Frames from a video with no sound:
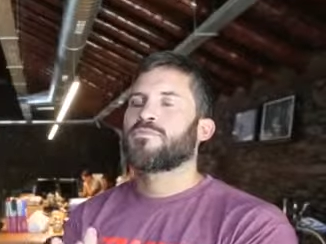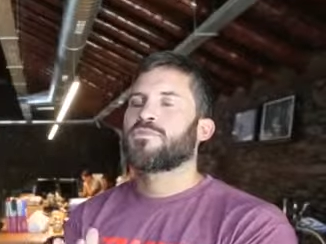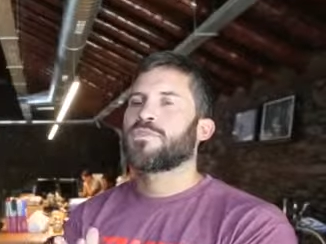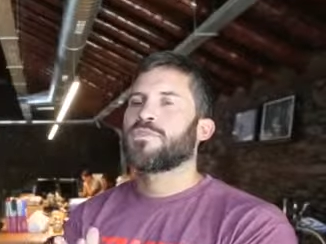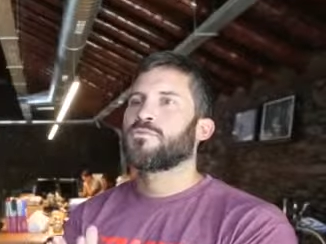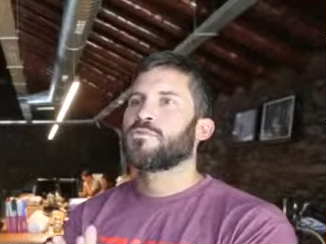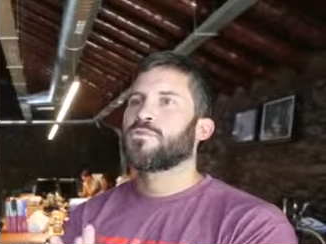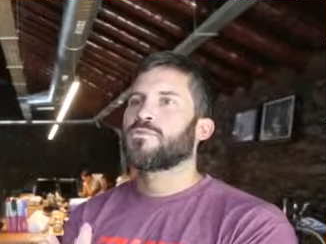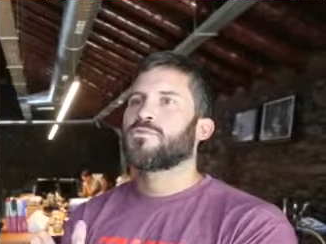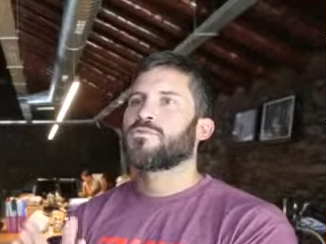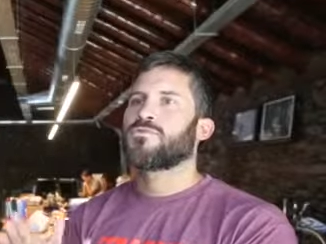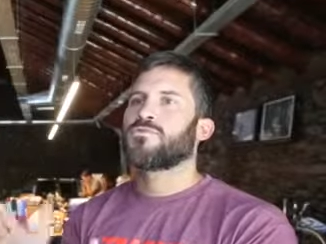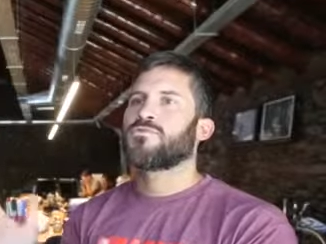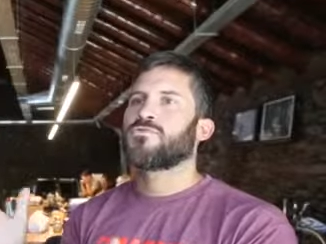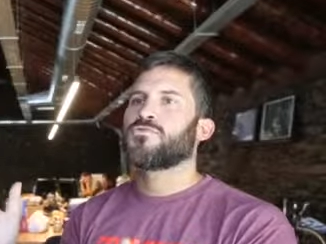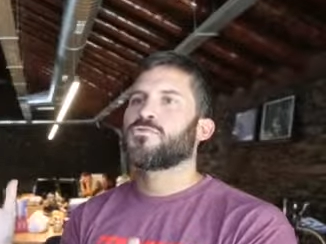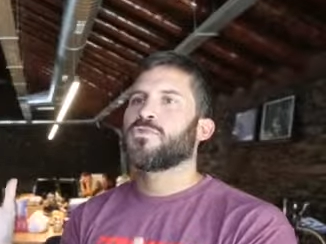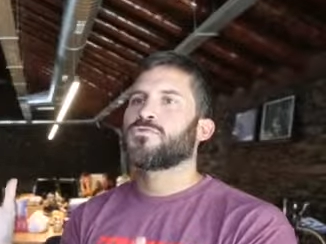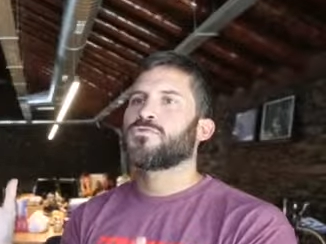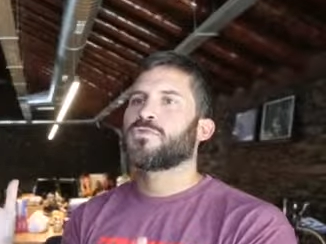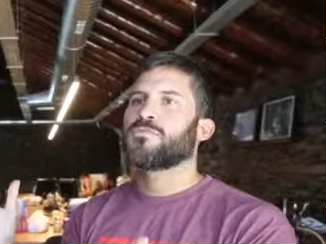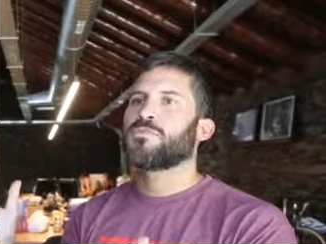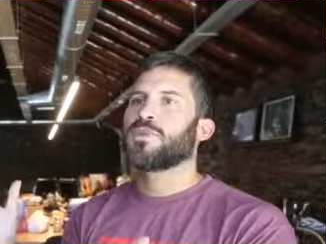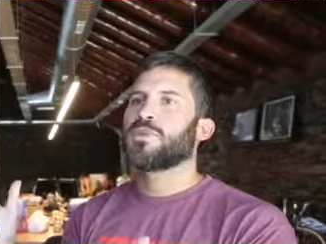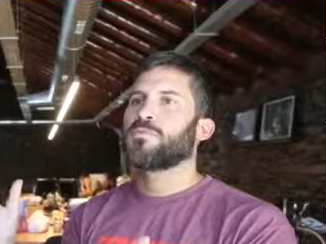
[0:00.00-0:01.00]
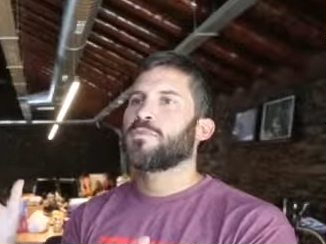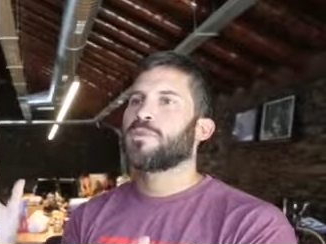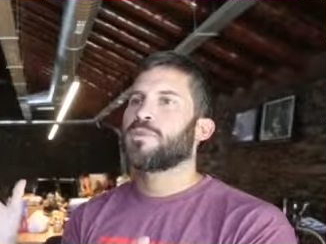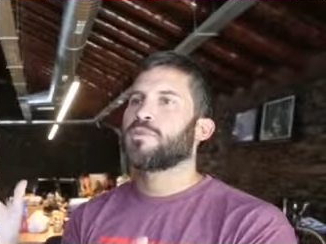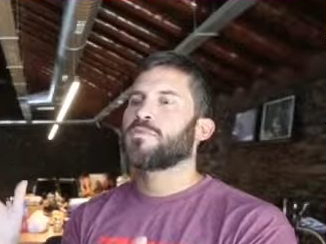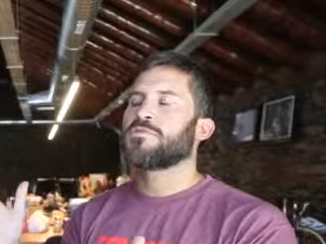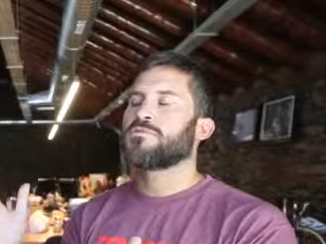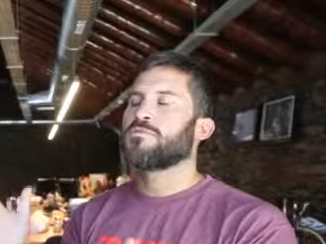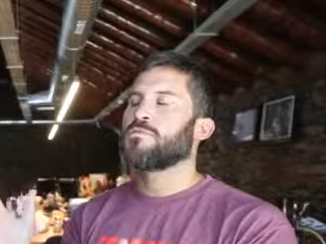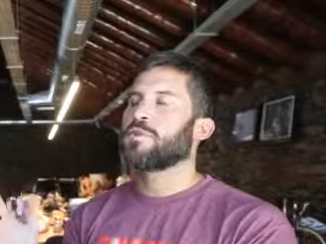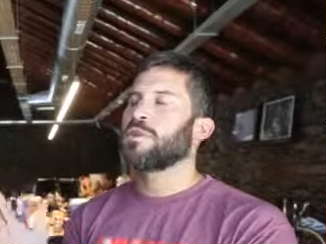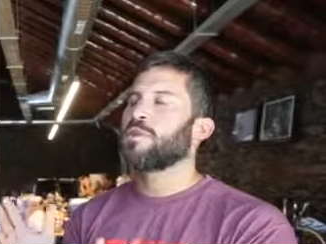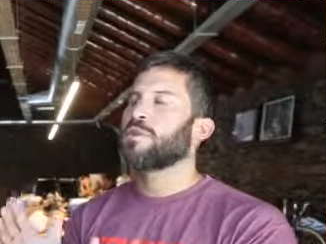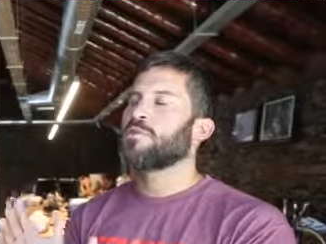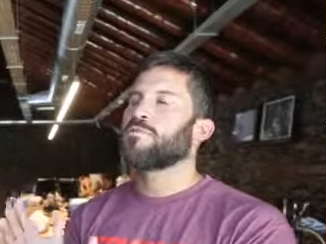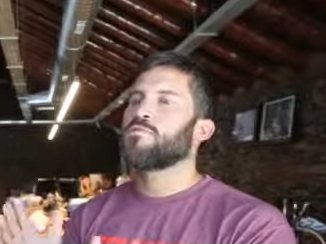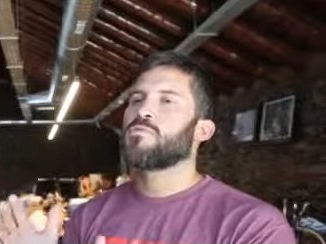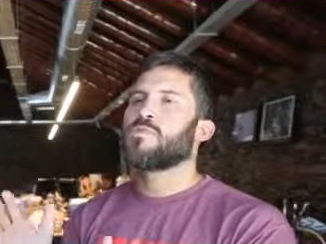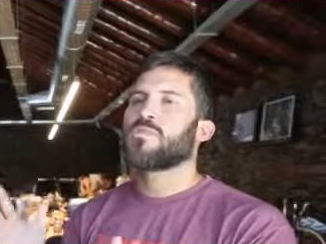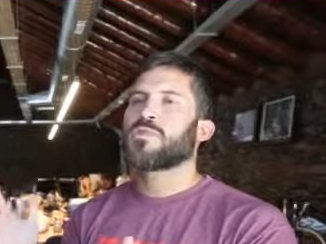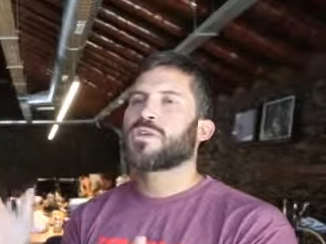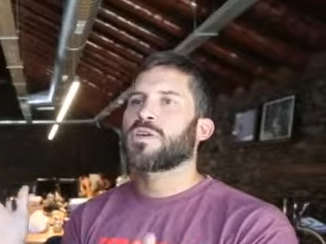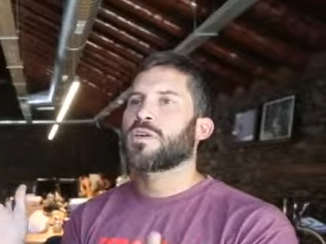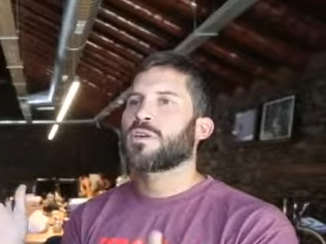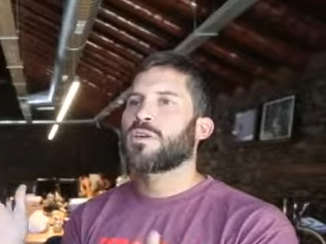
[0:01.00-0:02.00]
0 to 200 millimeter. It's really
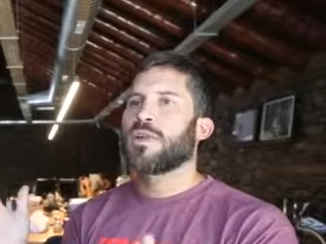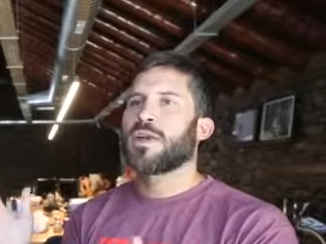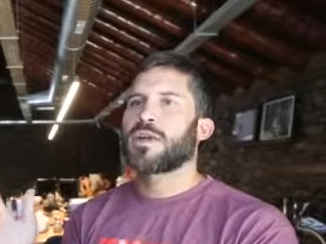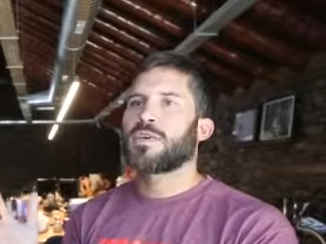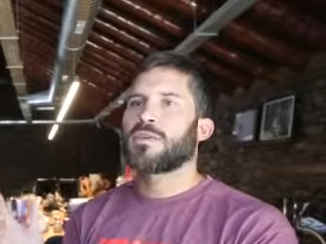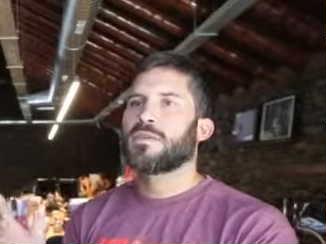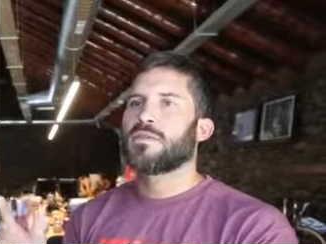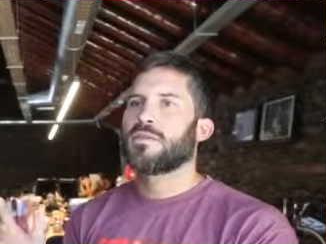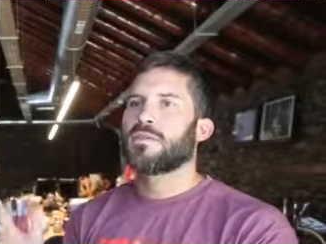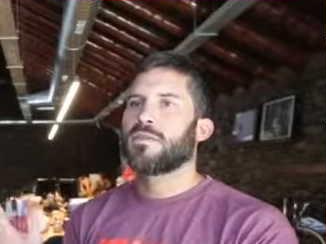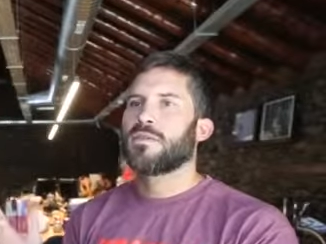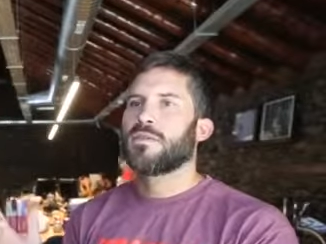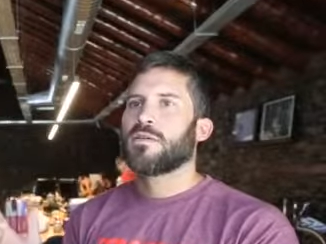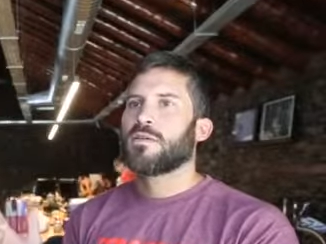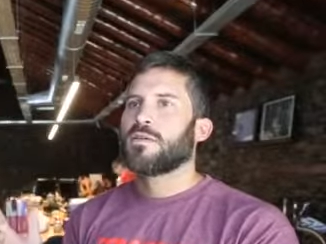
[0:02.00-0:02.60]
working like